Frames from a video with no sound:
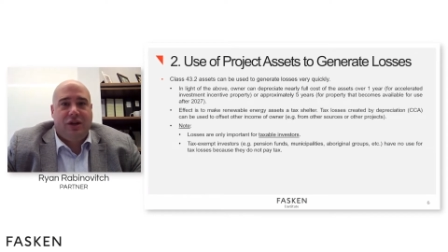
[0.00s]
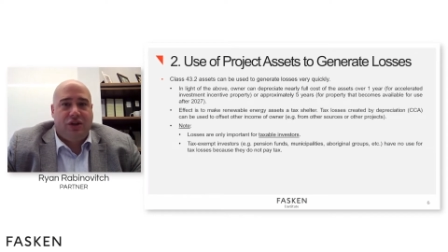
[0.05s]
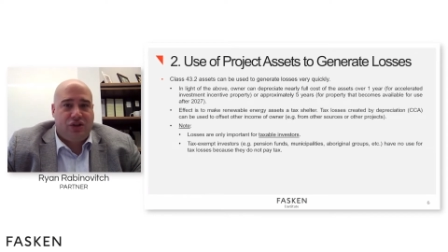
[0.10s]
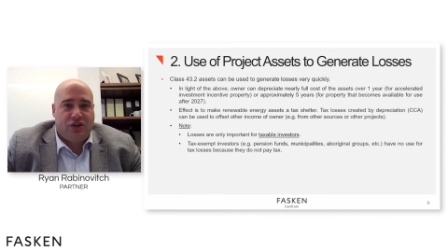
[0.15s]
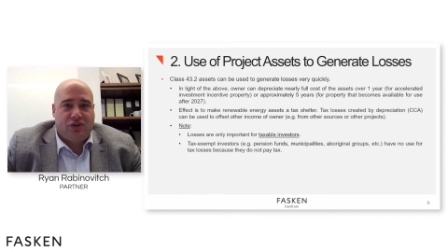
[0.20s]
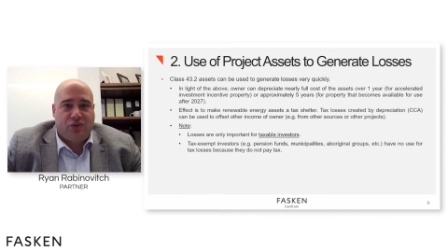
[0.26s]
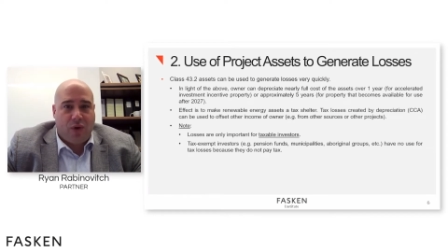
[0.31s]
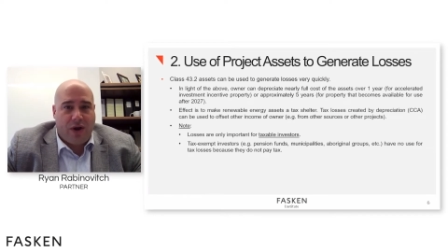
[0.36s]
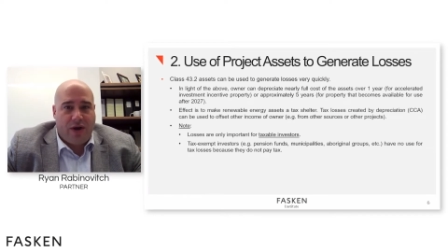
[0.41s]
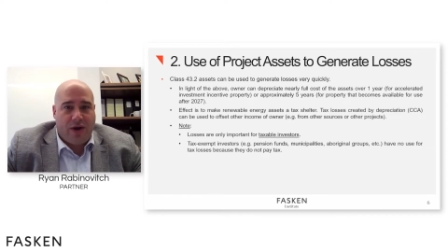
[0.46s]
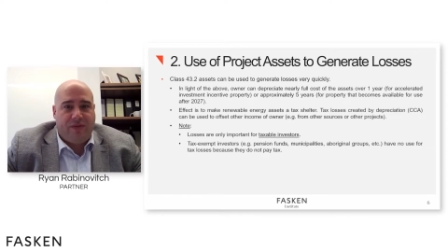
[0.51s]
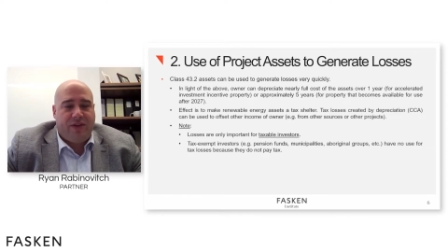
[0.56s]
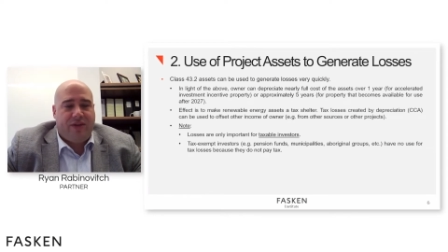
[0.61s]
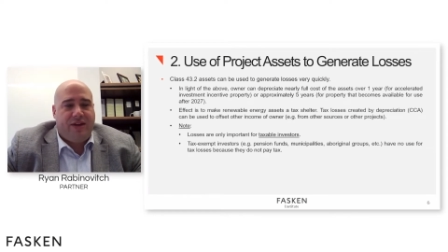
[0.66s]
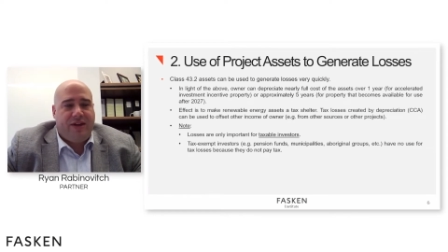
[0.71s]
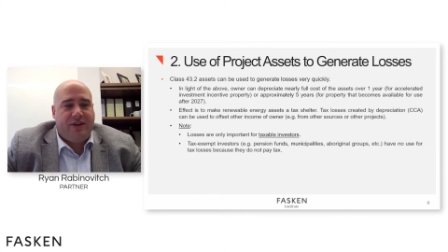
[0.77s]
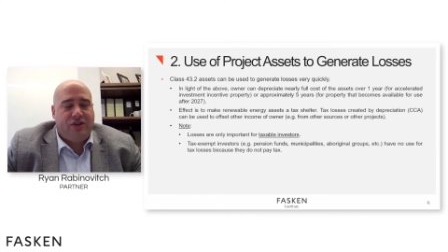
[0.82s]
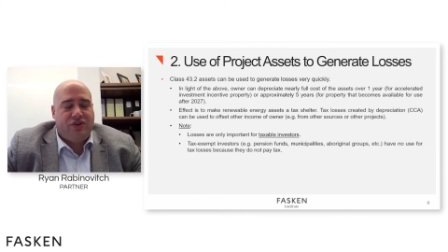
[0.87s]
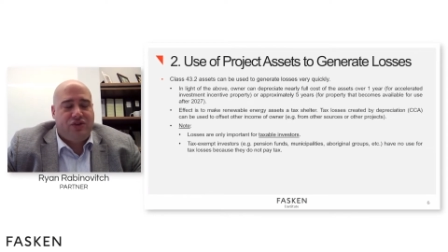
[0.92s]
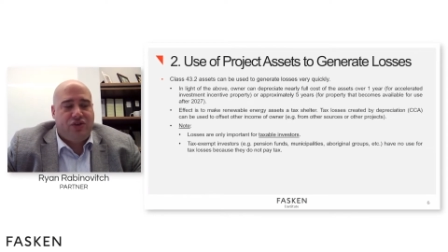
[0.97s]
just one of the
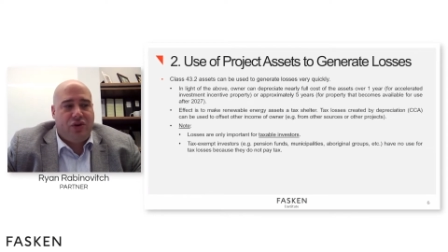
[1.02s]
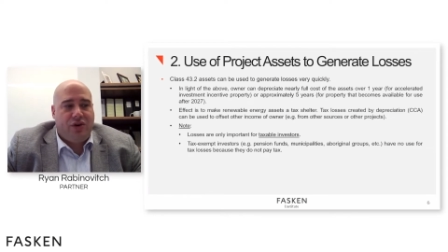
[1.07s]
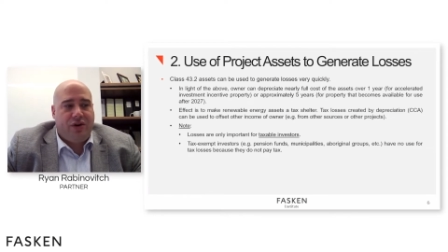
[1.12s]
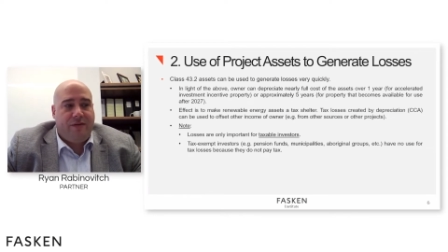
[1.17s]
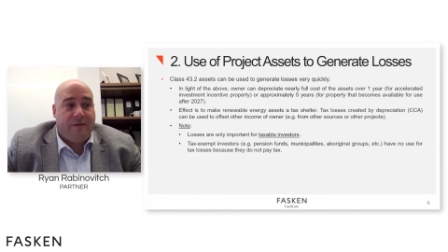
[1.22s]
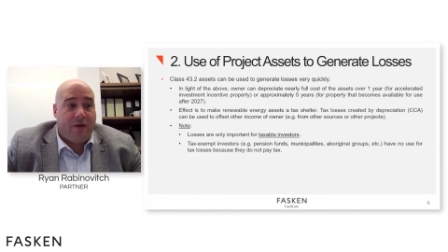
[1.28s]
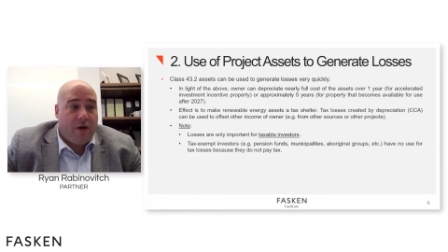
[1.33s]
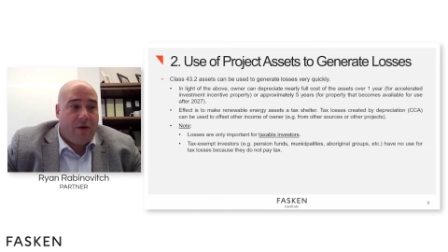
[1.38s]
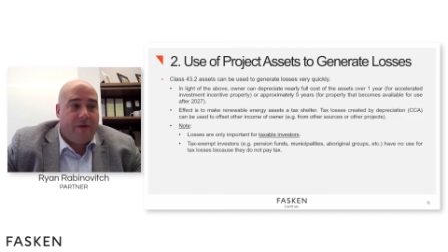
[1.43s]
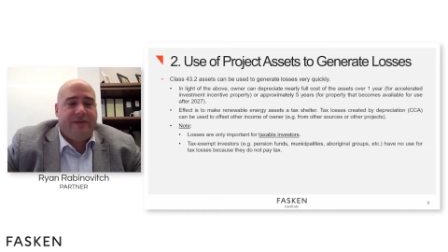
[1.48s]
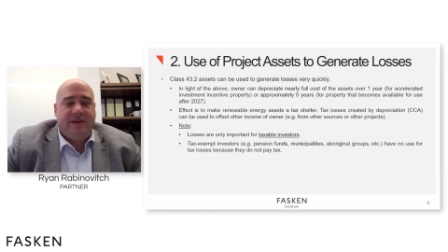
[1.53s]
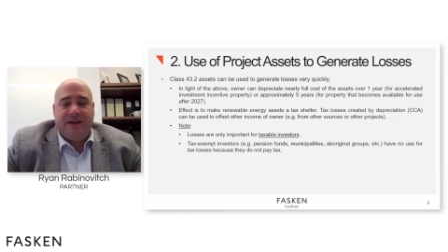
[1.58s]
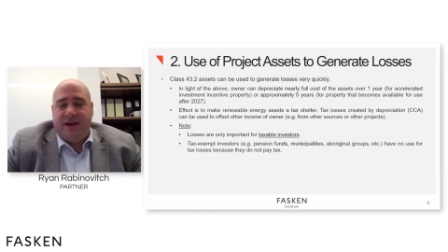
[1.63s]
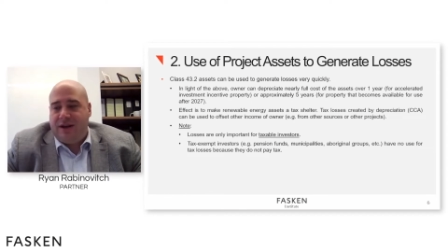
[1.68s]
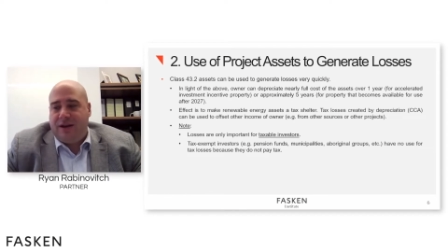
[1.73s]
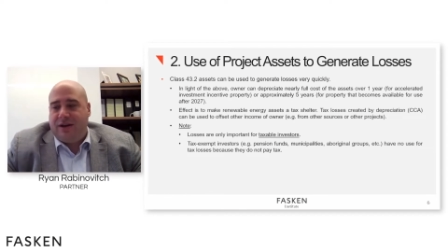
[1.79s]
things you're involved in,